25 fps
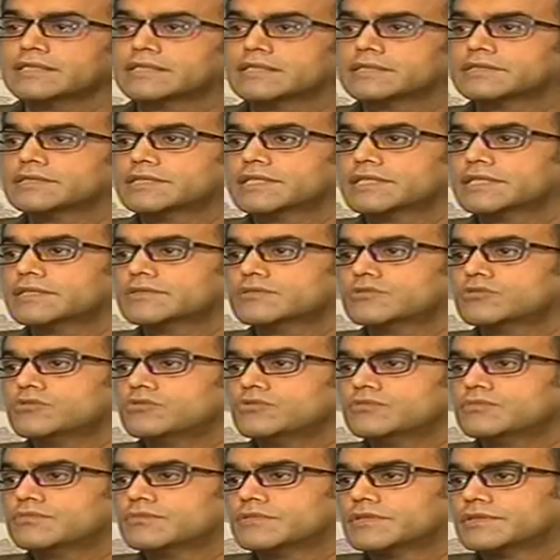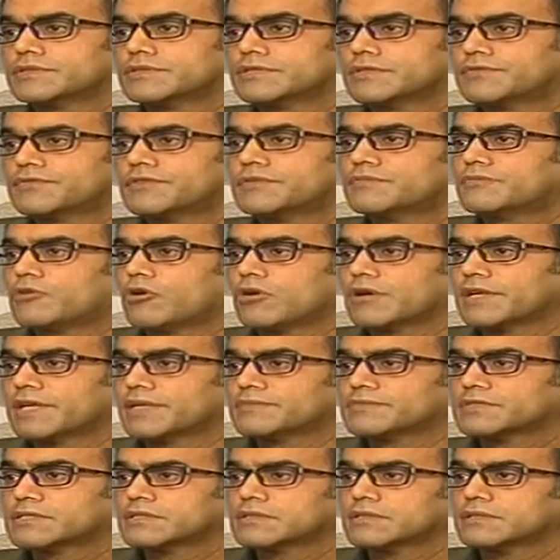there are two different ball
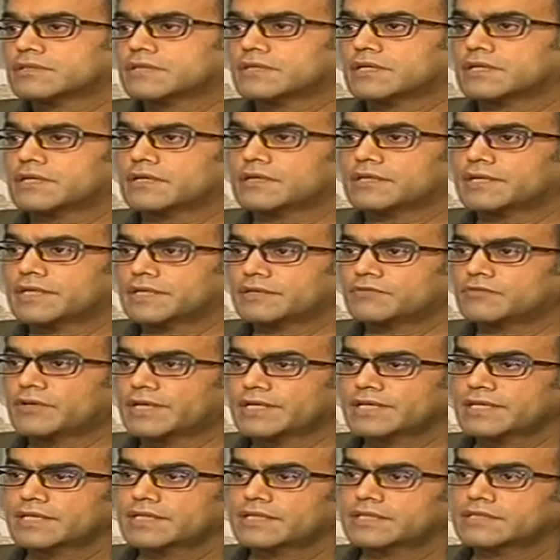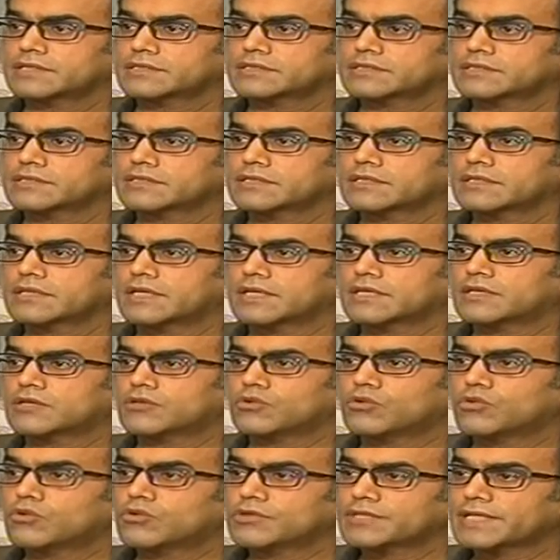games. In one case, a
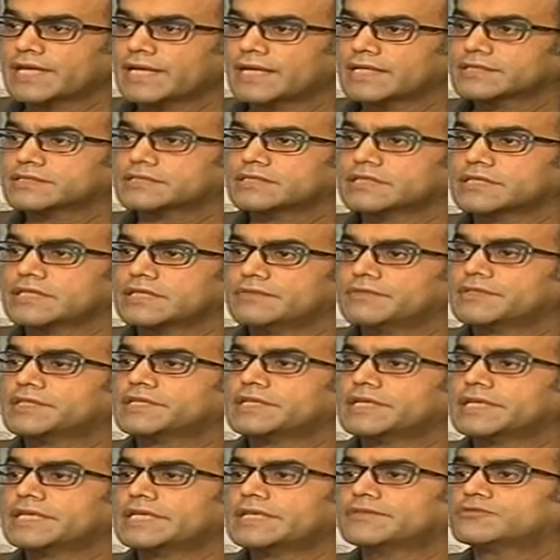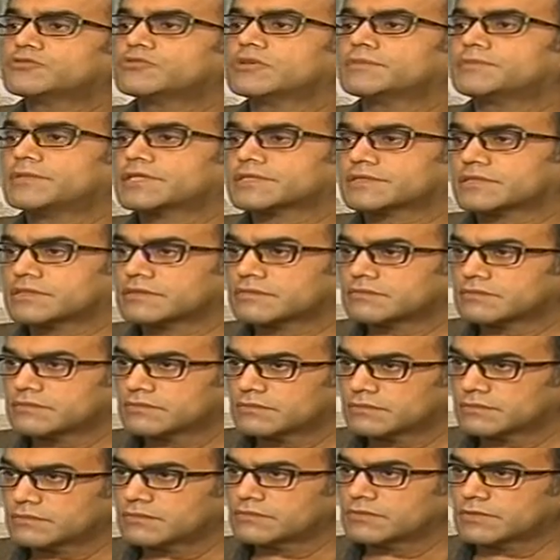court has given relief to a person
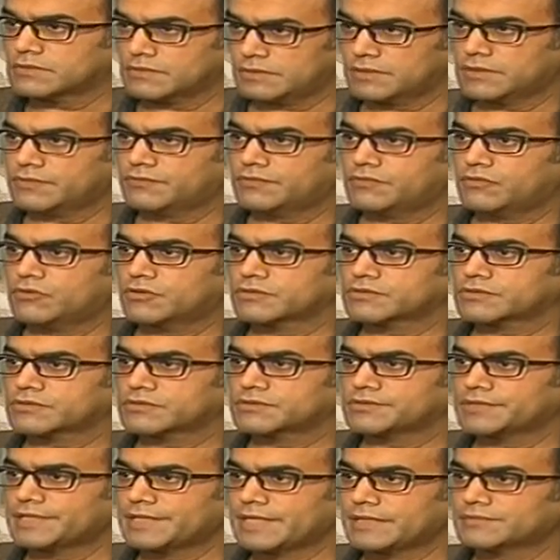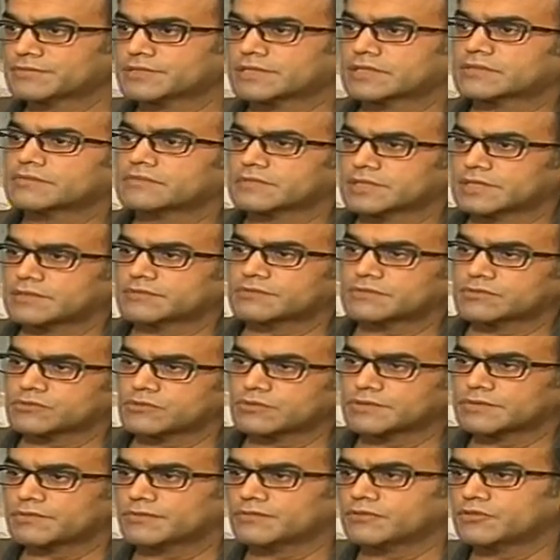for the namesake,
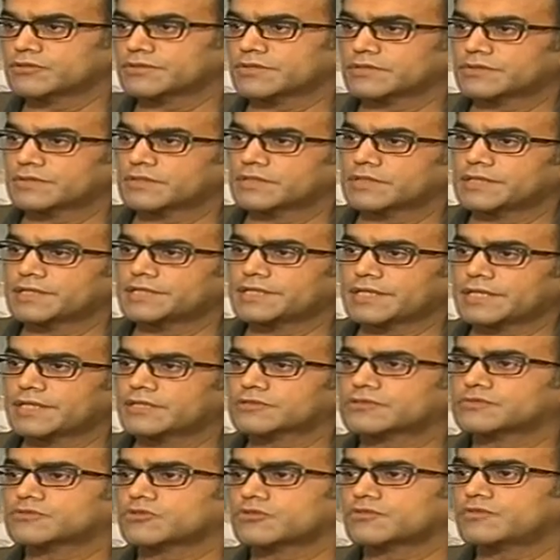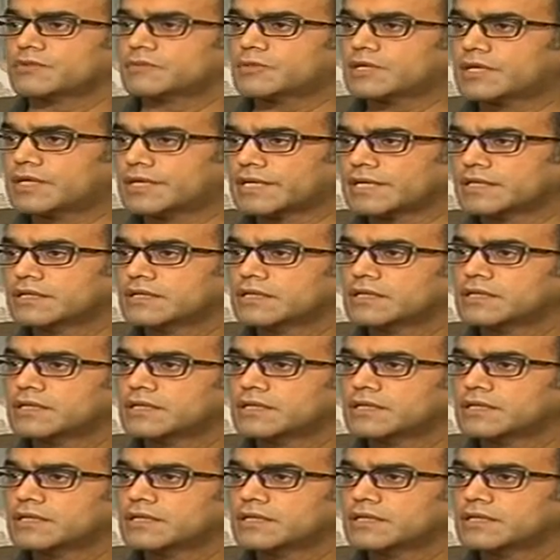in the case of Zulfi Bukhari.